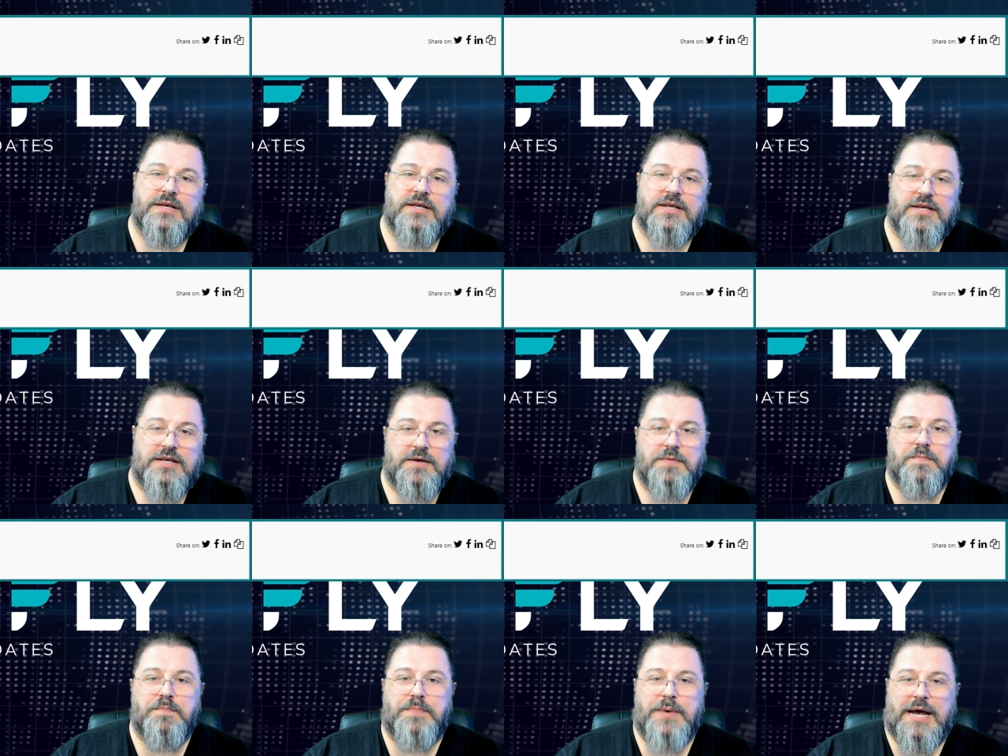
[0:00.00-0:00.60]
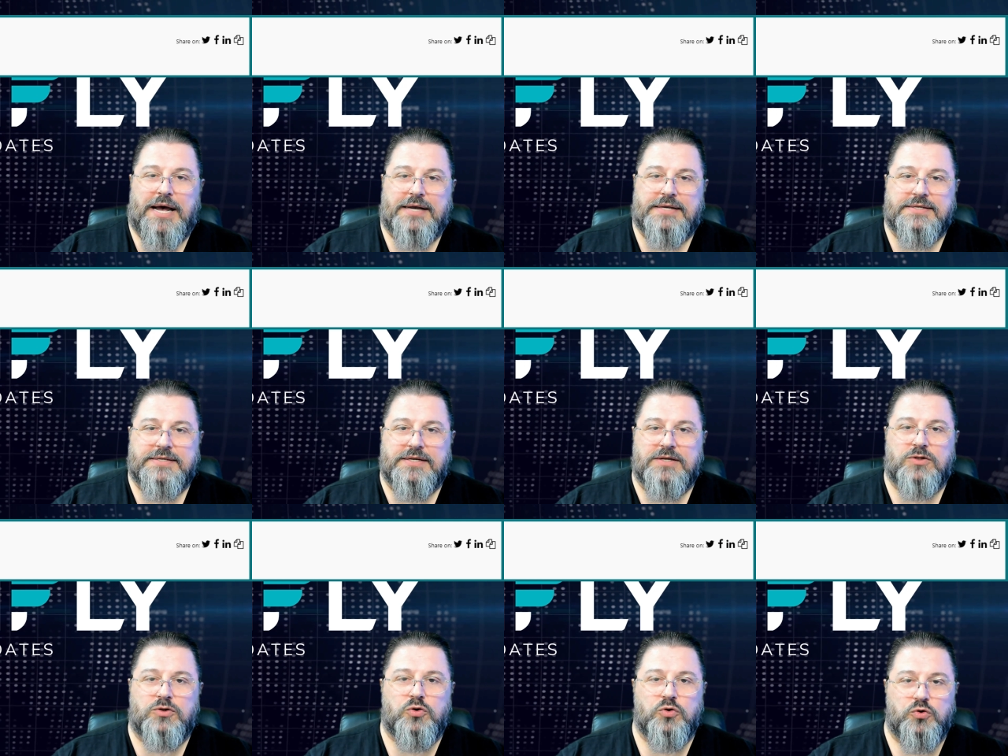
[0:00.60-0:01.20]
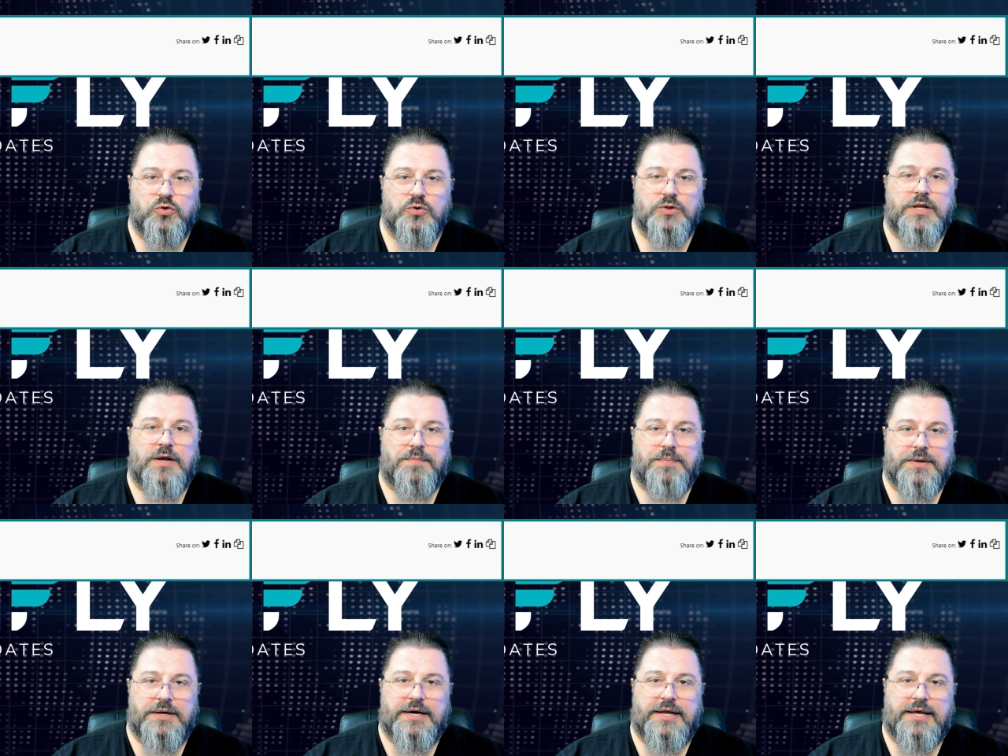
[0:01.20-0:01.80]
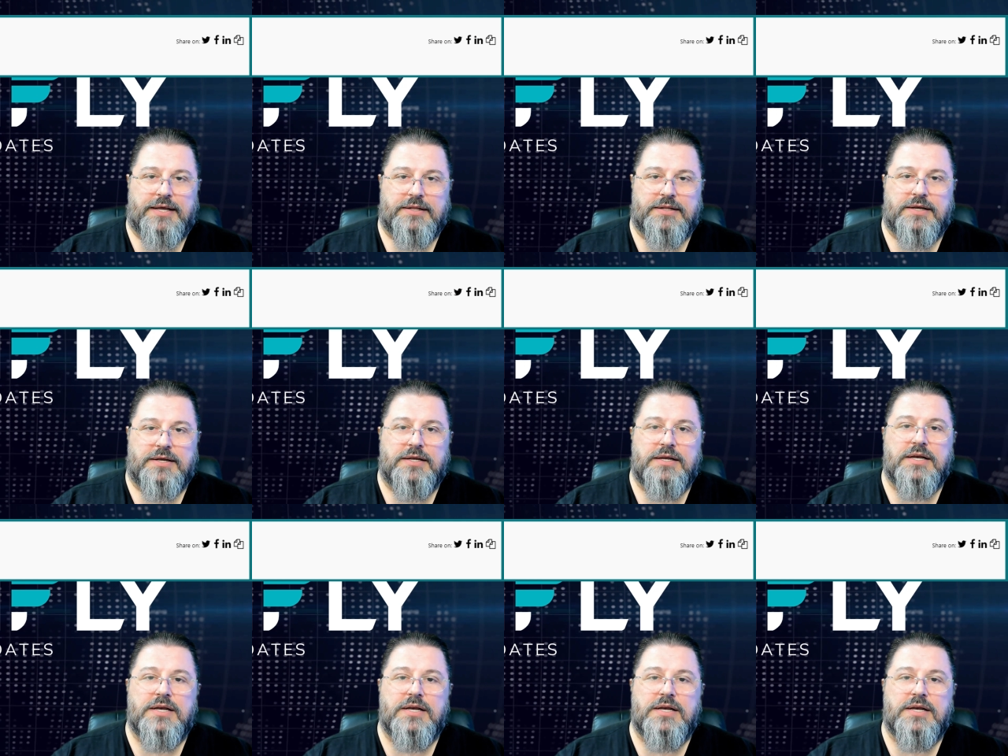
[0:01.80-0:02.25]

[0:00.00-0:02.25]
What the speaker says: in packs to do the upgrade.